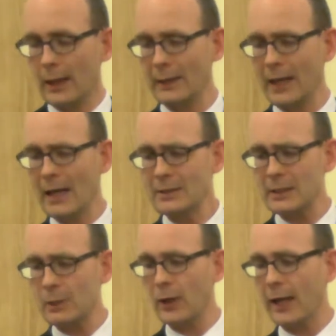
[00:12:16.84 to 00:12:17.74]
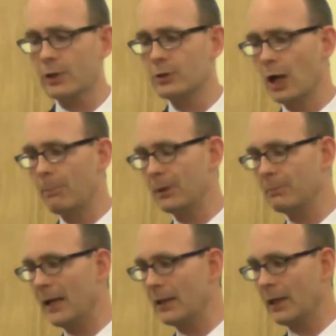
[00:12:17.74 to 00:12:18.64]
And as he wakes up at
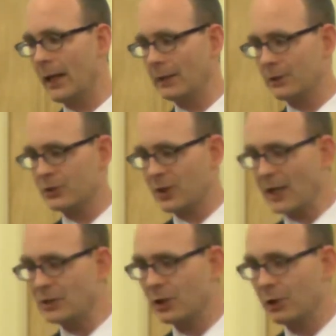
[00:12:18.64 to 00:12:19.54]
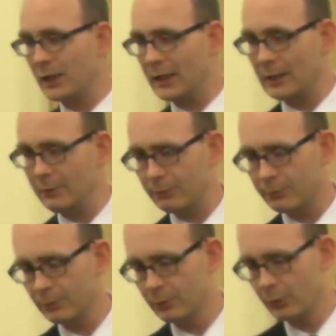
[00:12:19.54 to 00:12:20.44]
midnight, decides to
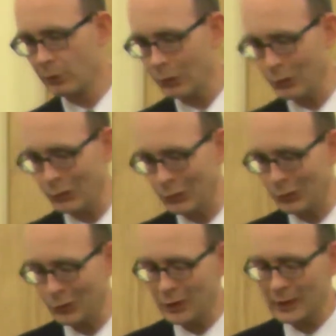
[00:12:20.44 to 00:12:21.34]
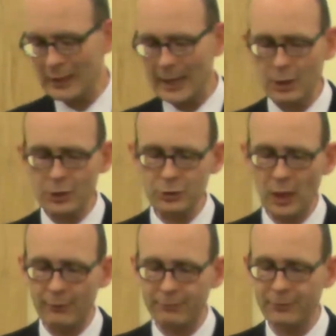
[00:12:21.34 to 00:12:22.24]
leave, he does
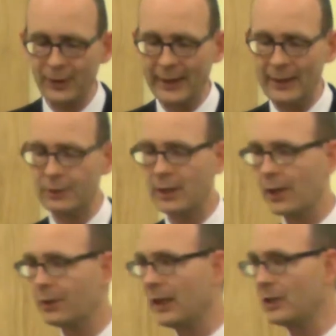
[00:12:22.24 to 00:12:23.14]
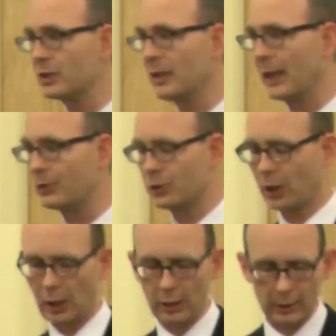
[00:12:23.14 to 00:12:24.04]
not find that these gates
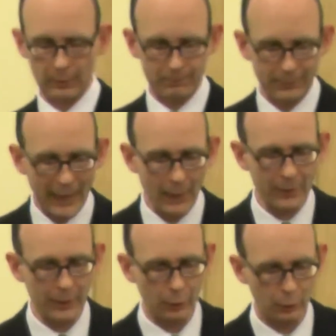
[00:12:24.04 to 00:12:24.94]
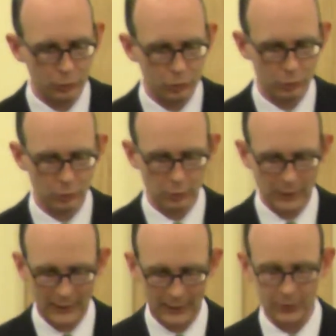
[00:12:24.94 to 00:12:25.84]
are a barrier to
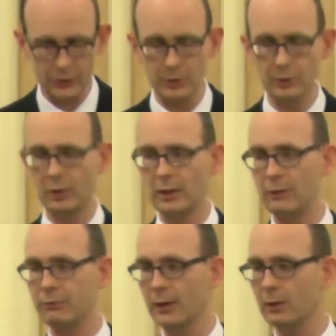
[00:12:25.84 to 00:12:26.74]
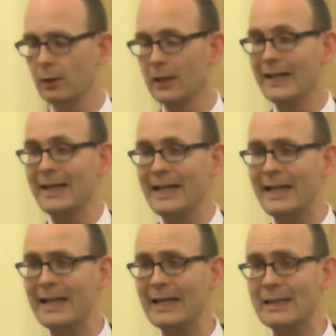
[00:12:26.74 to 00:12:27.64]
his leaving.
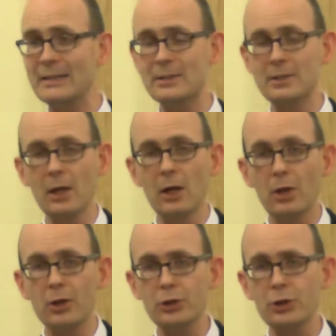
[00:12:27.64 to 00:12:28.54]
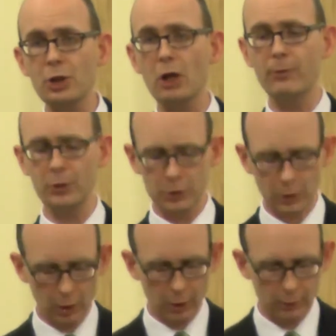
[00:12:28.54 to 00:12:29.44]
He is the servant
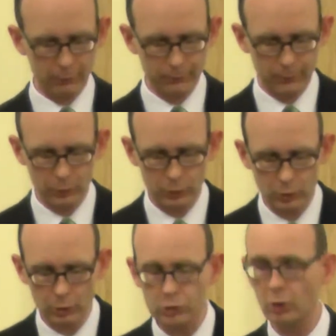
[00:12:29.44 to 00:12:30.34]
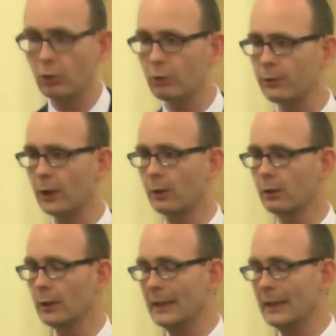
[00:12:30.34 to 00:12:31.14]
of Jehovah.